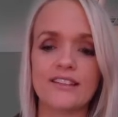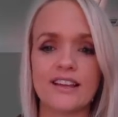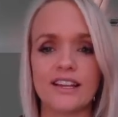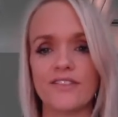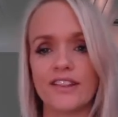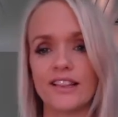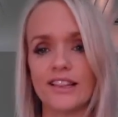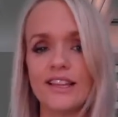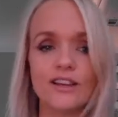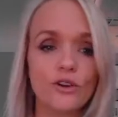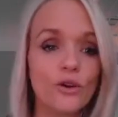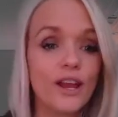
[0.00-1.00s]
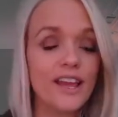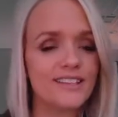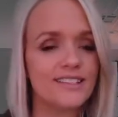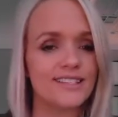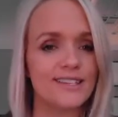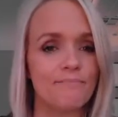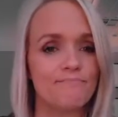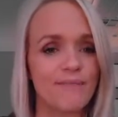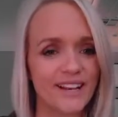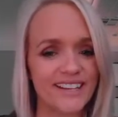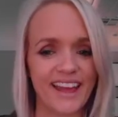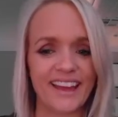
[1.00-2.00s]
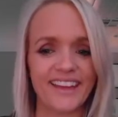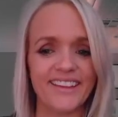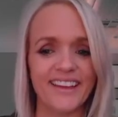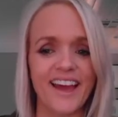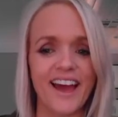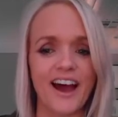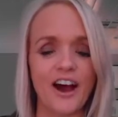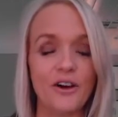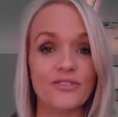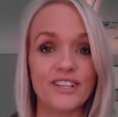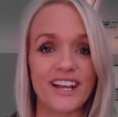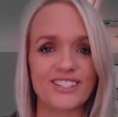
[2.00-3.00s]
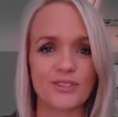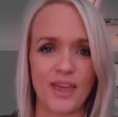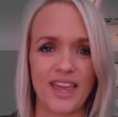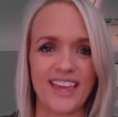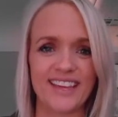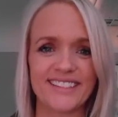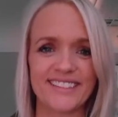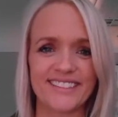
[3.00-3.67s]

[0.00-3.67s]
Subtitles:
and then even lingering into Monday of next week.